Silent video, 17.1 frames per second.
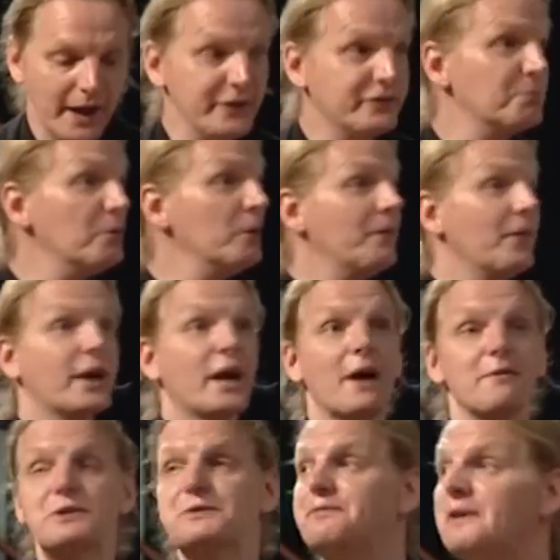And it's a movie that
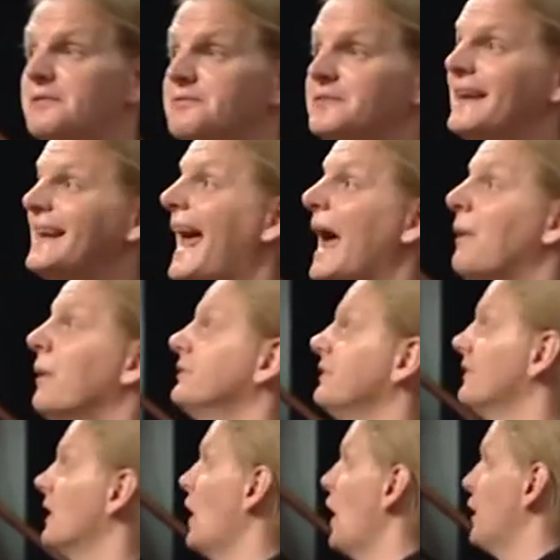covers fifteen hours
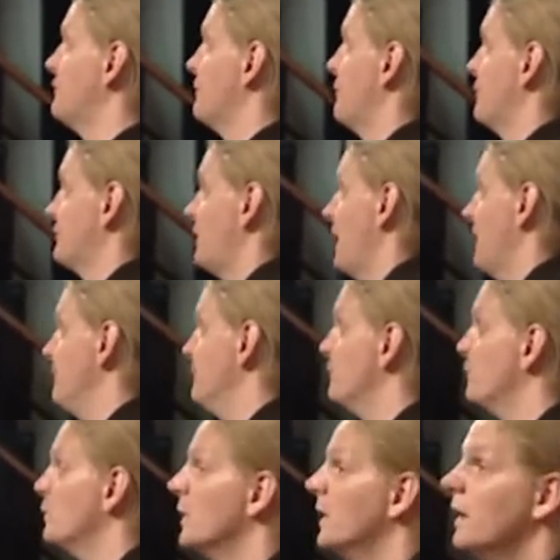in the life of the sun.
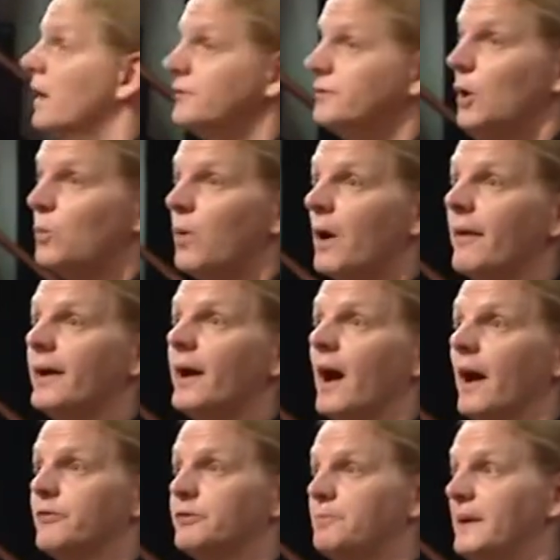Don't worry,
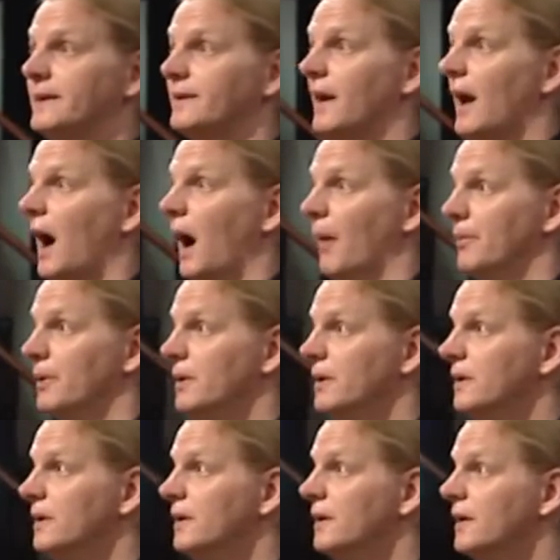I have speeded it up.
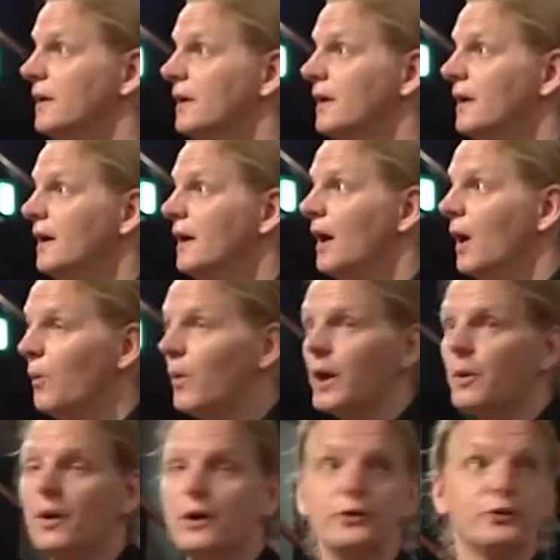
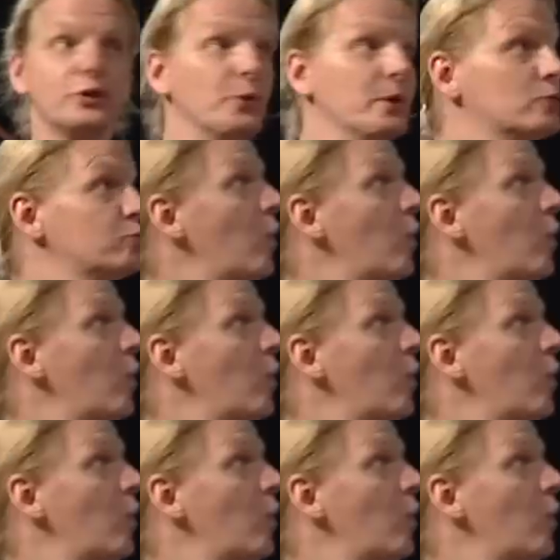What I want you to do is